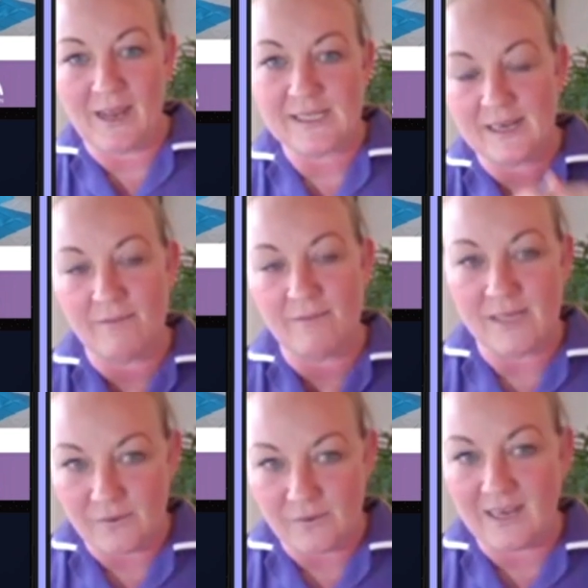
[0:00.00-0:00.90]
Can you redo
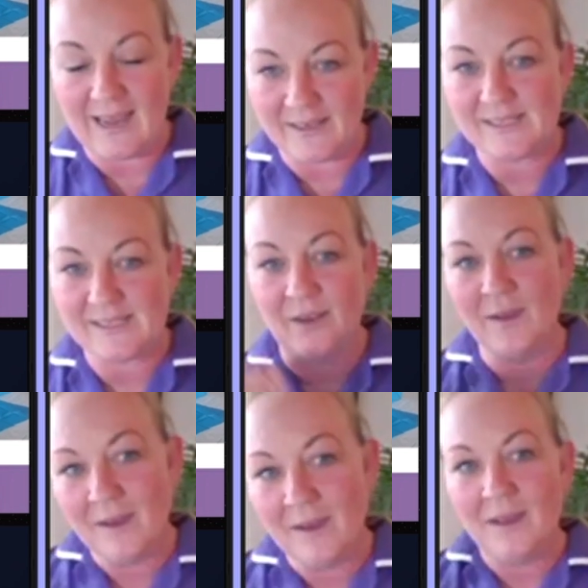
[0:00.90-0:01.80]
it again? So
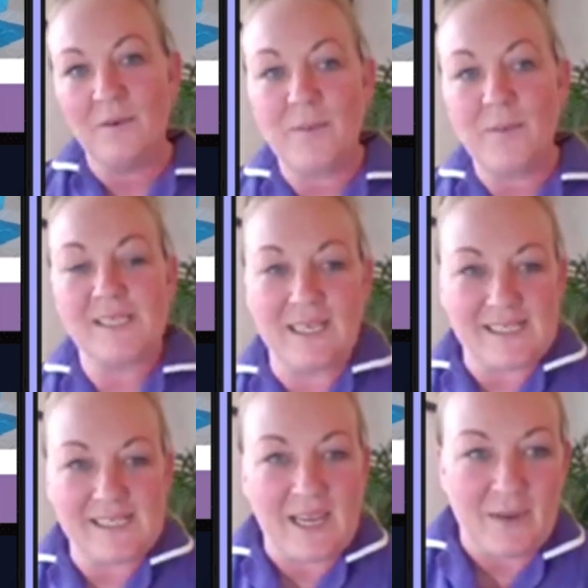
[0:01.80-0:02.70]
repeatedly
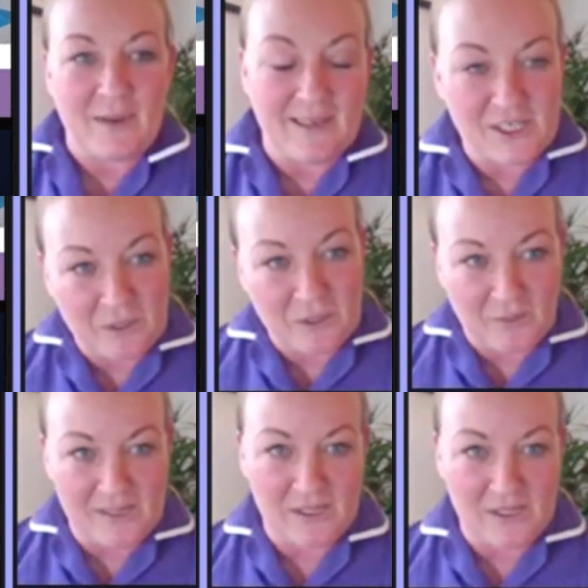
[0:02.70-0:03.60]
setting my kitchen up
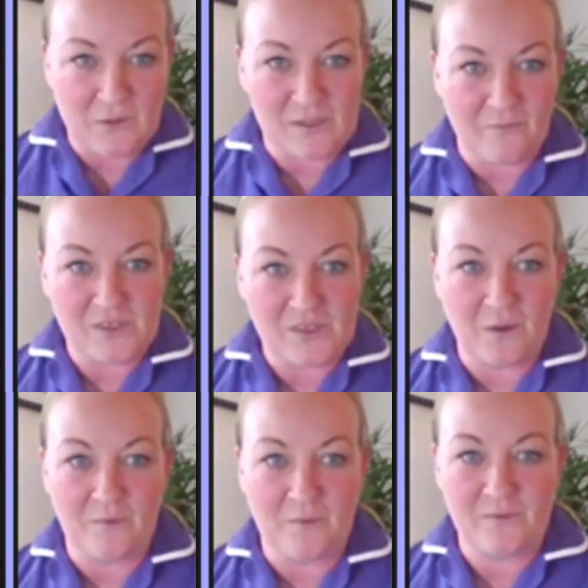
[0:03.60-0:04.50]
into
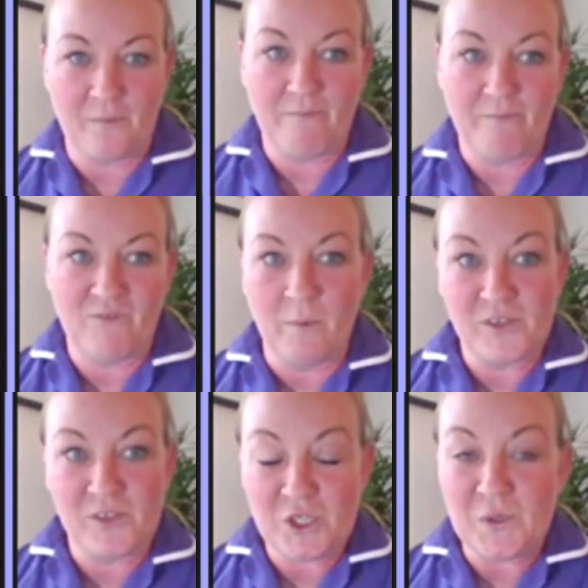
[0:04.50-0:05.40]
some form of
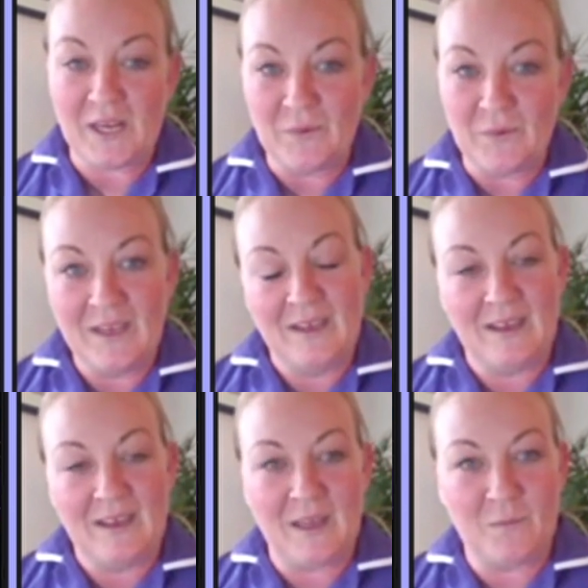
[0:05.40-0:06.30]
studio.
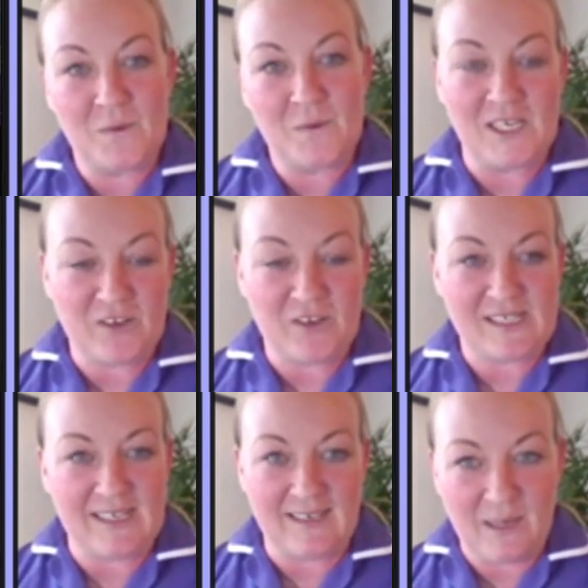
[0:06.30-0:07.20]
Was
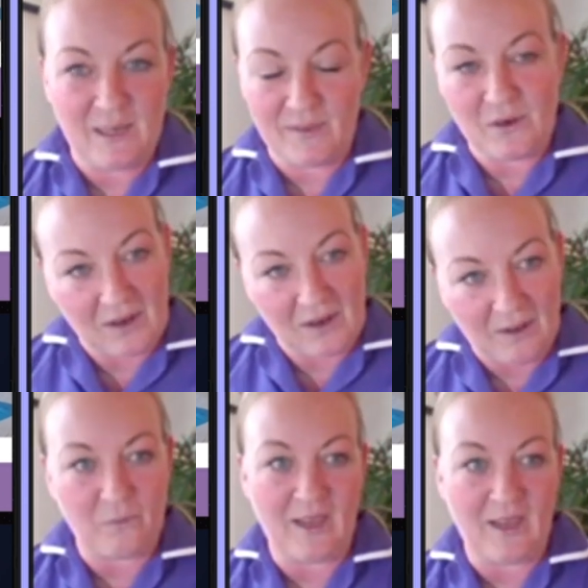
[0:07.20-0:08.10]
interesting, keeping the dog out of the
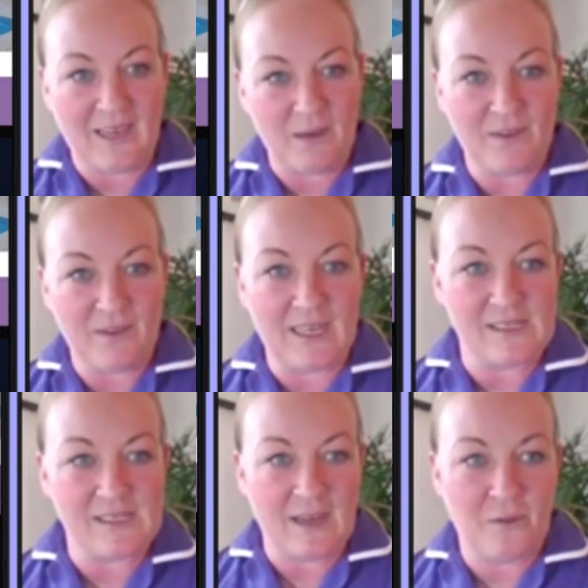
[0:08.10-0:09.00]
way, keeping the kids
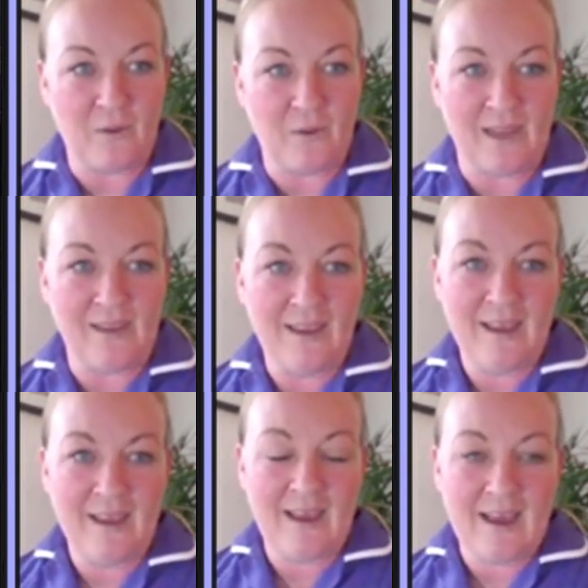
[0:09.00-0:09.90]
out of the way,
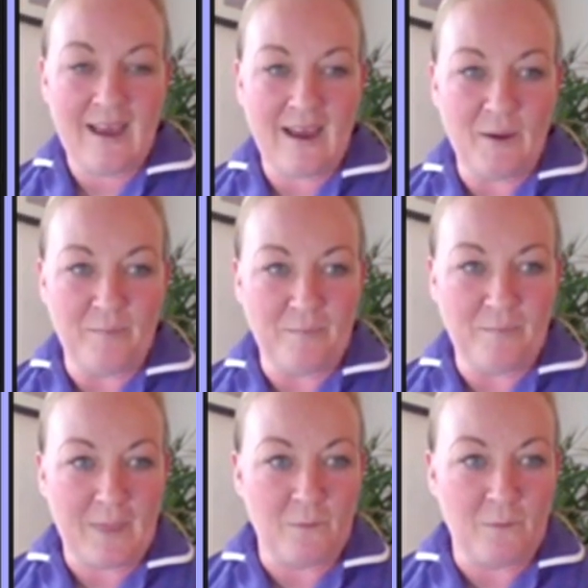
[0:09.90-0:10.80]
and
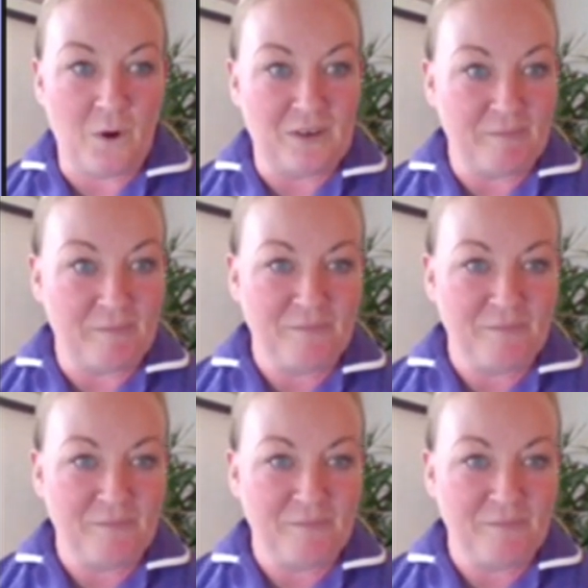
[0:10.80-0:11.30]
whatnot.